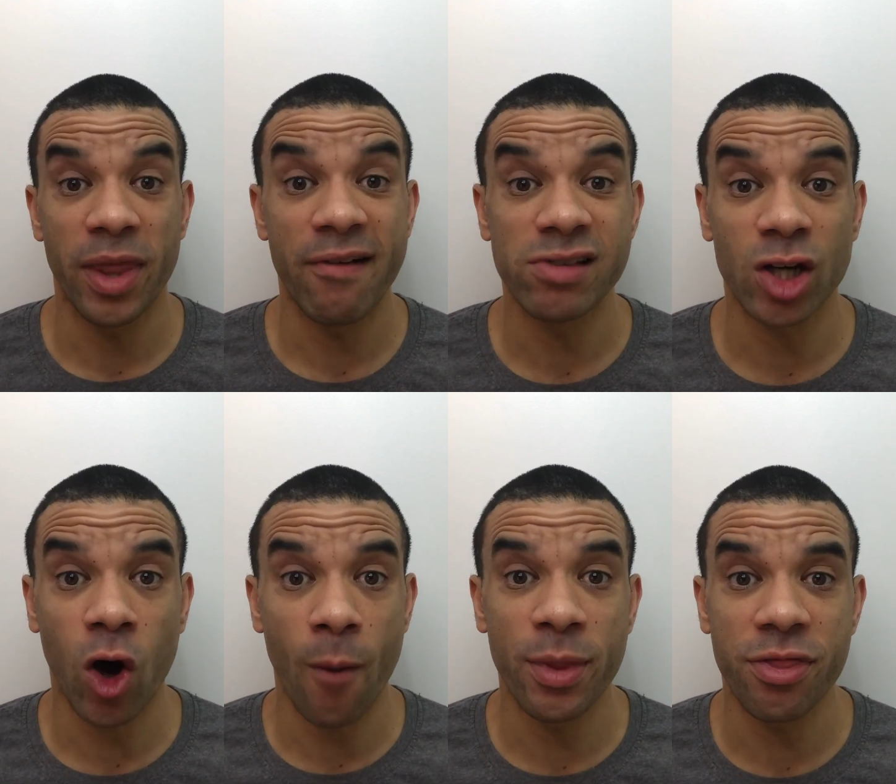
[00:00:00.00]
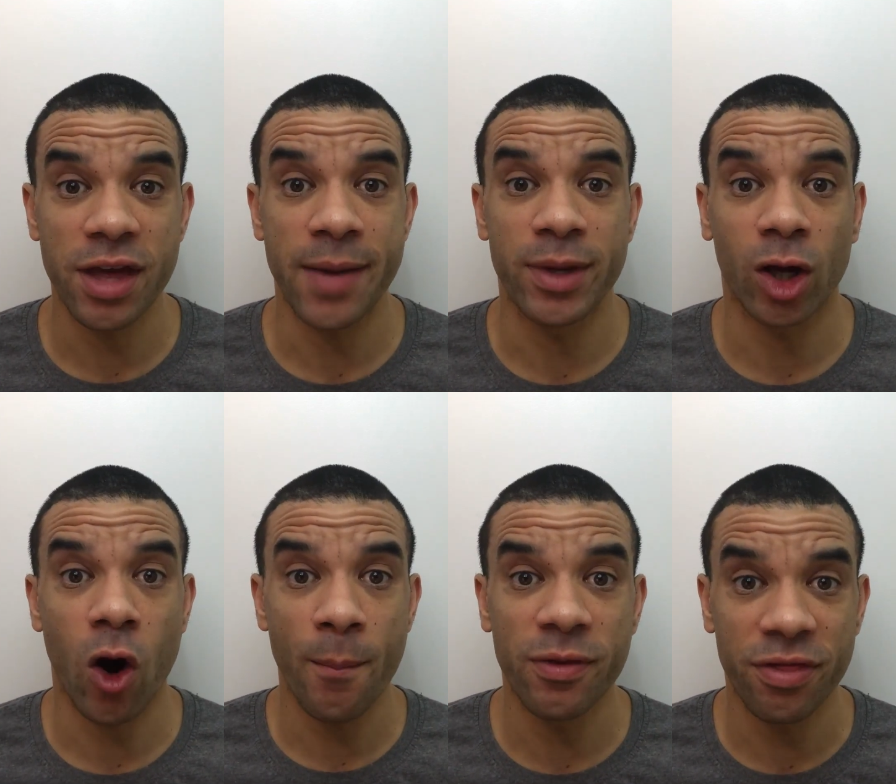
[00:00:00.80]
But there is a common theme, and the
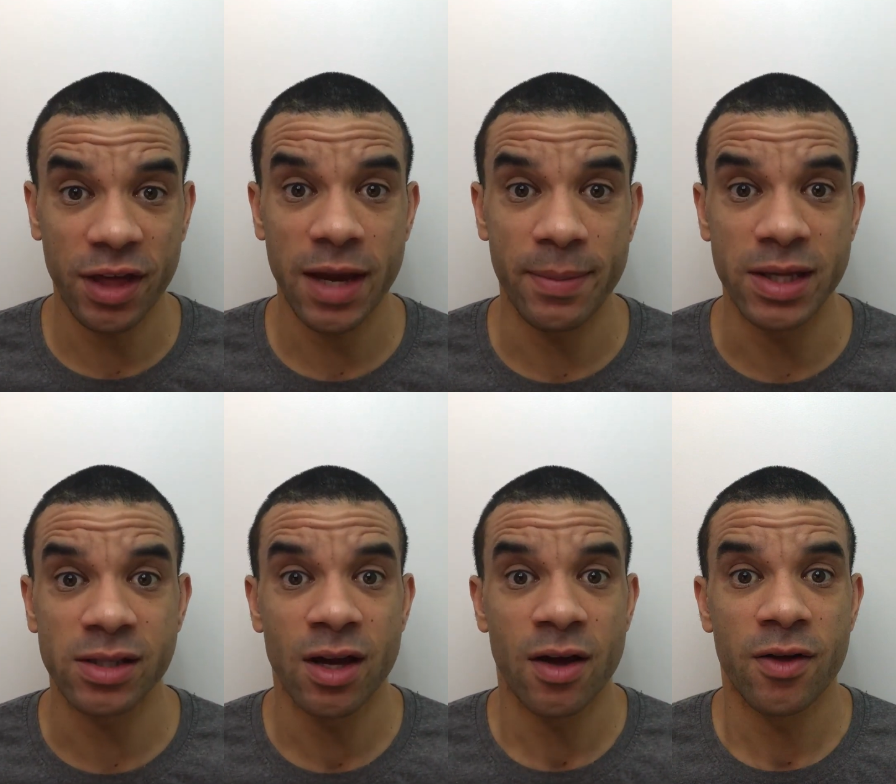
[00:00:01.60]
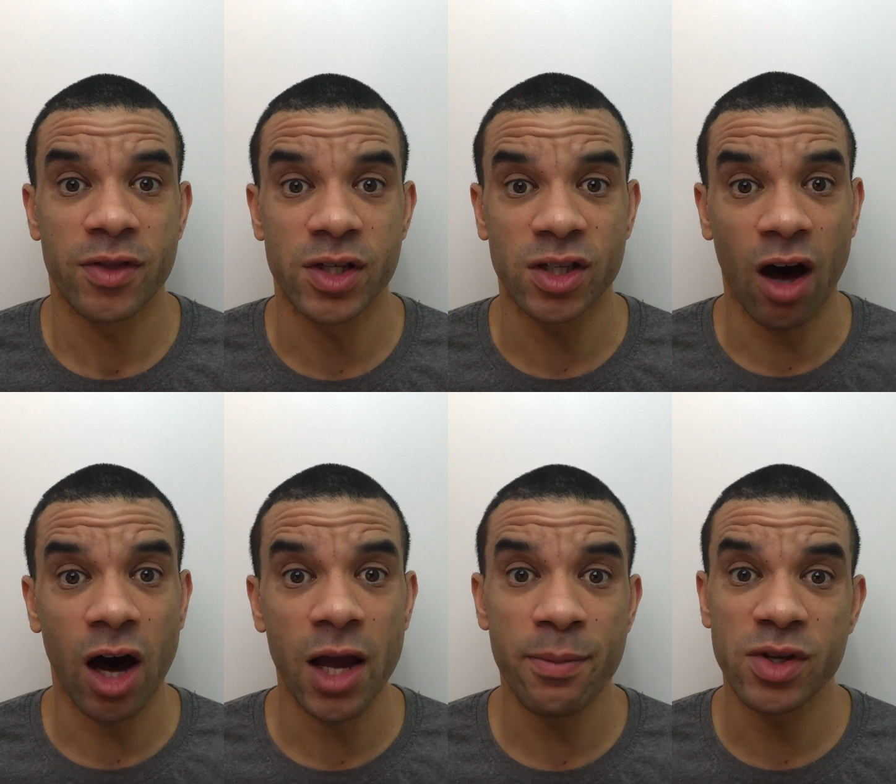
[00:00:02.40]
common theme is that
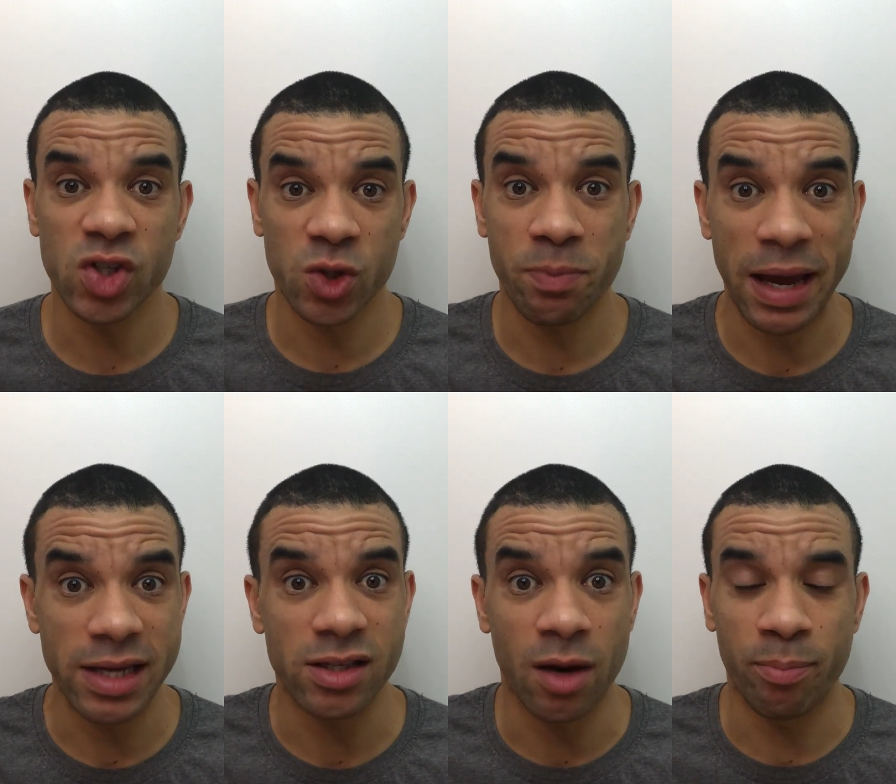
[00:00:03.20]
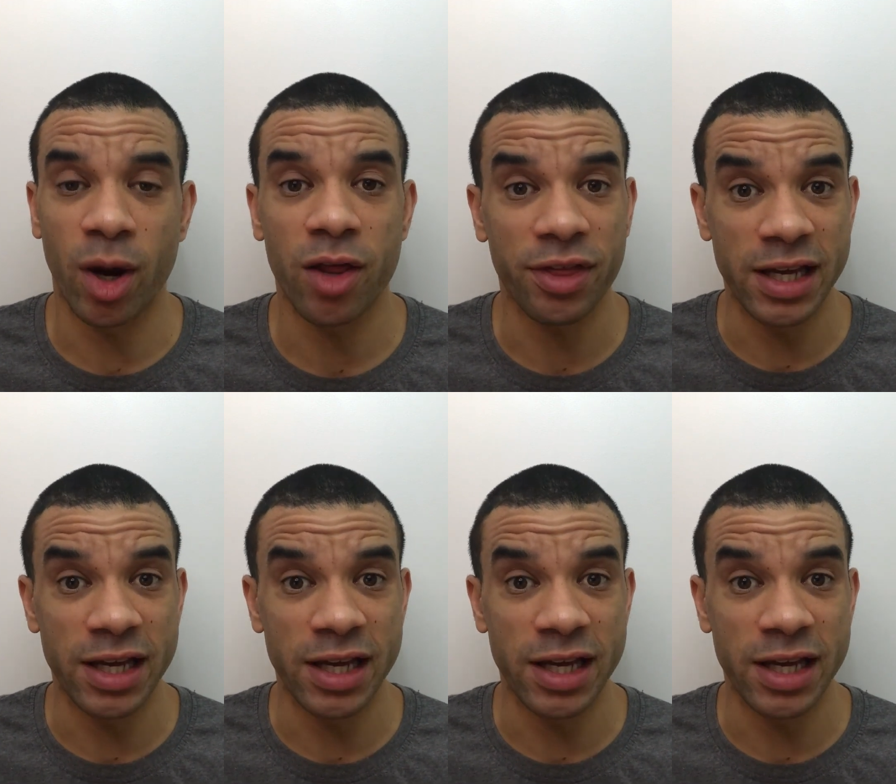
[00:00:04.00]
time and space are both